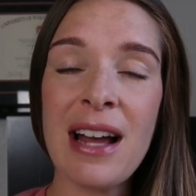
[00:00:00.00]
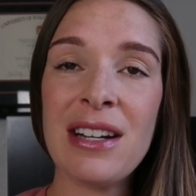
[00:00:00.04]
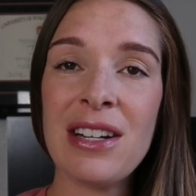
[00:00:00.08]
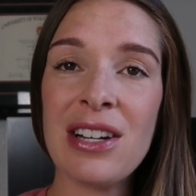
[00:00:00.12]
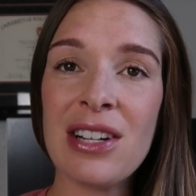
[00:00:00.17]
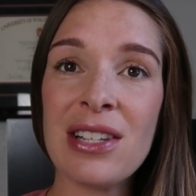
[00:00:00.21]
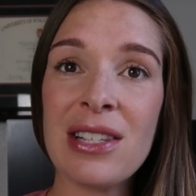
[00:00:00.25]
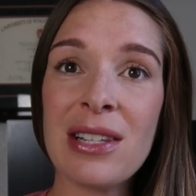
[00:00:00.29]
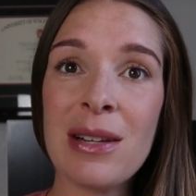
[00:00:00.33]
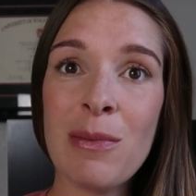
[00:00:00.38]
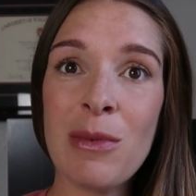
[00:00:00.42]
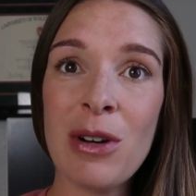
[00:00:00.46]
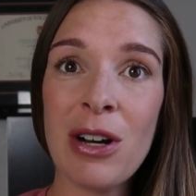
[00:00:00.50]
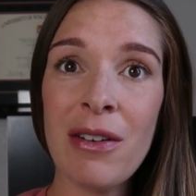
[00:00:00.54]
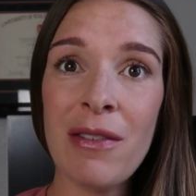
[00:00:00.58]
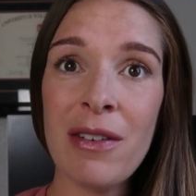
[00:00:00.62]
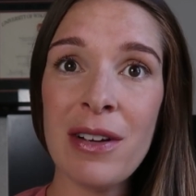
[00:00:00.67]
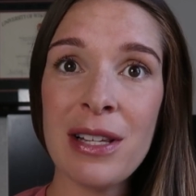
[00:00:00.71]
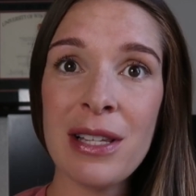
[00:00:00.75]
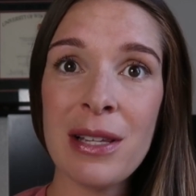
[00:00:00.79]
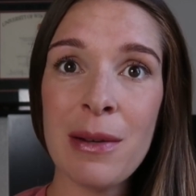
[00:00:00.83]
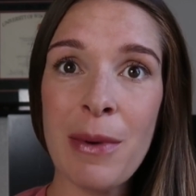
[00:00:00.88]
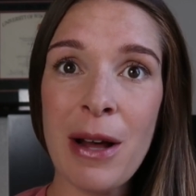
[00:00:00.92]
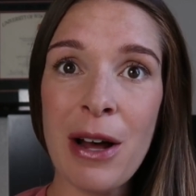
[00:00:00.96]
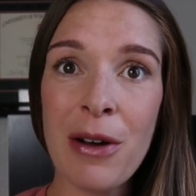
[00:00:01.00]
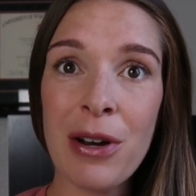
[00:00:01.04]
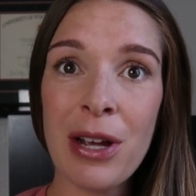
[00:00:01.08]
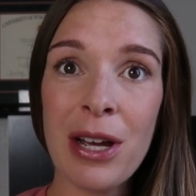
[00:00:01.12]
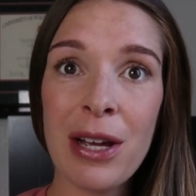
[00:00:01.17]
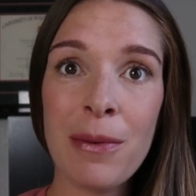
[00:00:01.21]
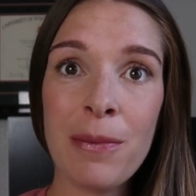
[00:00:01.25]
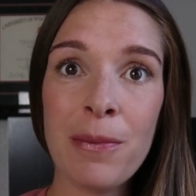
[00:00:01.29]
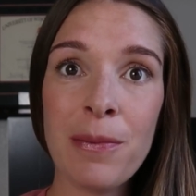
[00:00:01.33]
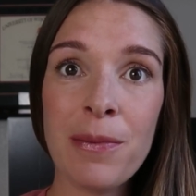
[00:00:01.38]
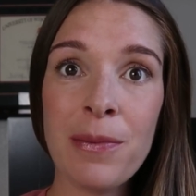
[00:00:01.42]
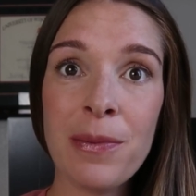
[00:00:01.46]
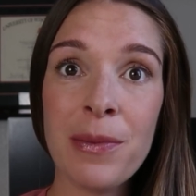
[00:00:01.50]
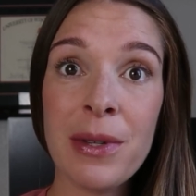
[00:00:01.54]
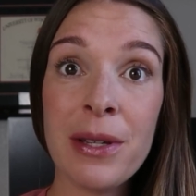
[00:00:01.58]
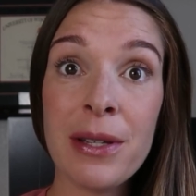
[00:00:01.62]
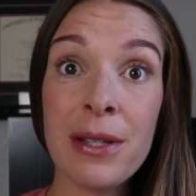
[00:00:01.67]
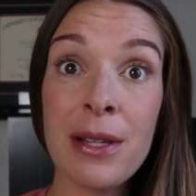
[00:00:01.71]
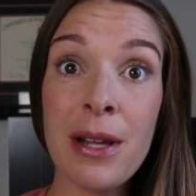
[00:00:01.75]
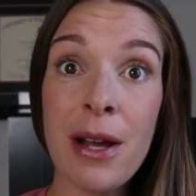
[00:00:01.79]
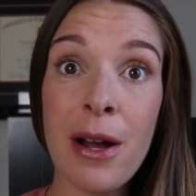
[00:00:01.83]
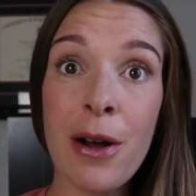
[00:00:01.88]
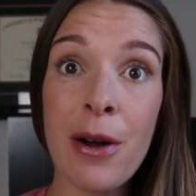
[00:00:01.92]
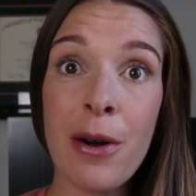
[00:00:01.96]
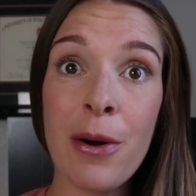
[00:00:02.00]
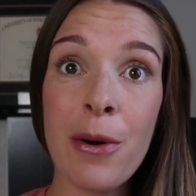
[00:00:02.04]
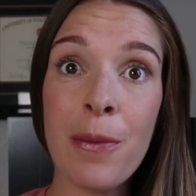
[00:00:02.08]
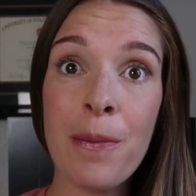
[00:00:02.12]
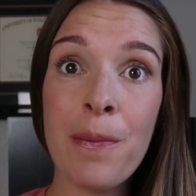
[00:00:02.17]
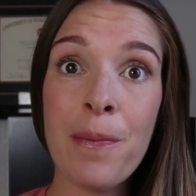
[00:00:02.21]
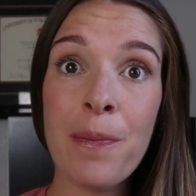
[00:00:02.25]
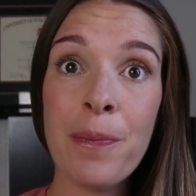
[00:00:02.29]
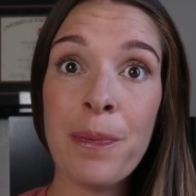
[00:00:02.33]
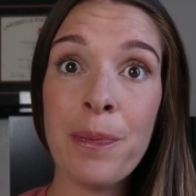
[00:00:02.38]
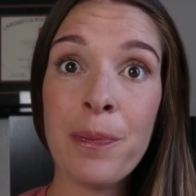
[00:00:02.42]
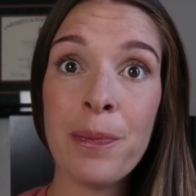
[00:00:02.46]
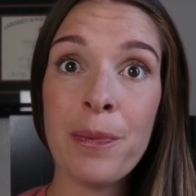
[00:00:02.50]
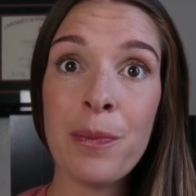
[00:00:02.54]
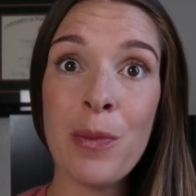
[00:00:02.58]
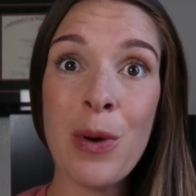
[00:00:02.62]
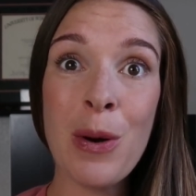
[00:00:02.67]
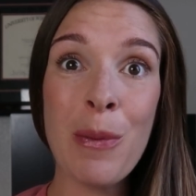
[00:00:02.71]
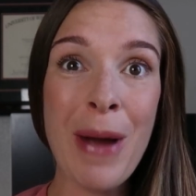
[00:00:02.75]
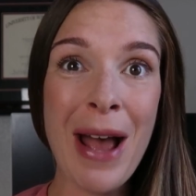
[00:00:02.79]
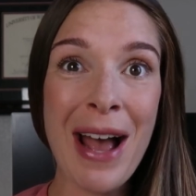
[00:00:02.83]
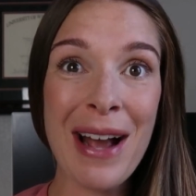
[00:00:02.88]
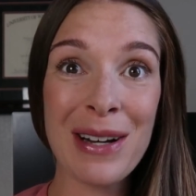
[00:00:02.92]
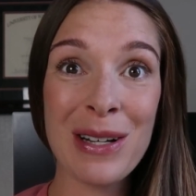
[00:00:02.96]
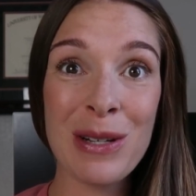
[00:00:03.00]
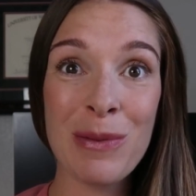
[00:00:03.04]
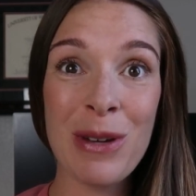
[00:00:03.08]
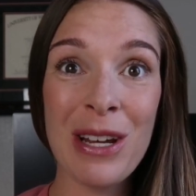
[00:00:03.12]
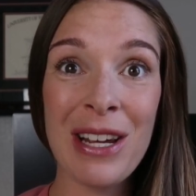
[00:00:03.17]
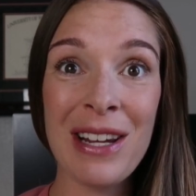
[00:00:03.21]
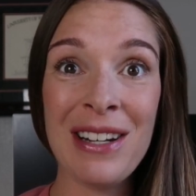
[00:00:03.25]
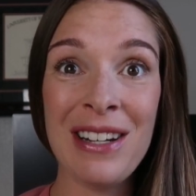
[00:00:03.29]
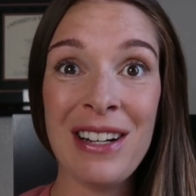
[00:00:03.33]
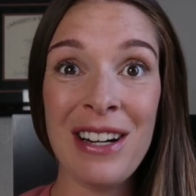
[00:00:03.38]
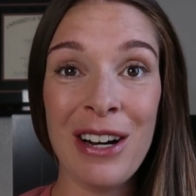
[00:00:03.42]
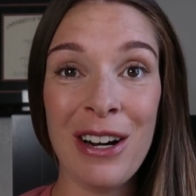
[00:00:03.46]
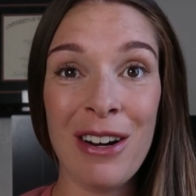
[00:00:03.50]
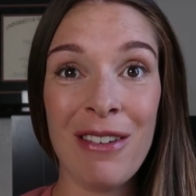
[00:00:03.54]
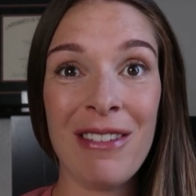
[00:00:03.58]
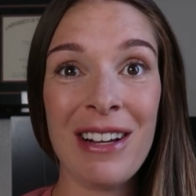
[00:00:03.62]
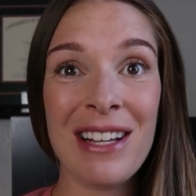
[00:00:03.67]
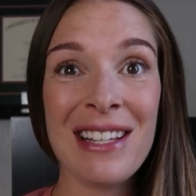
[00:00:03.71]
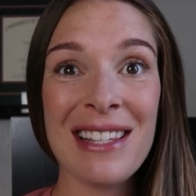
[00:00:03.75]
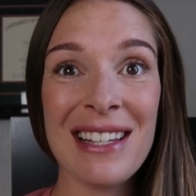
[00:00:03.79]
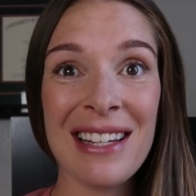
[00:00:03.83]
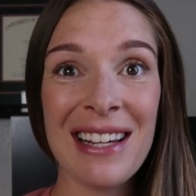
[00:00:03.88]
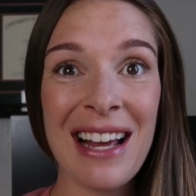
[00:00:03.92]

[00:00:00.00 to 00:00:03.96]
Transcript: just am nervous about it. So we're back to being nervous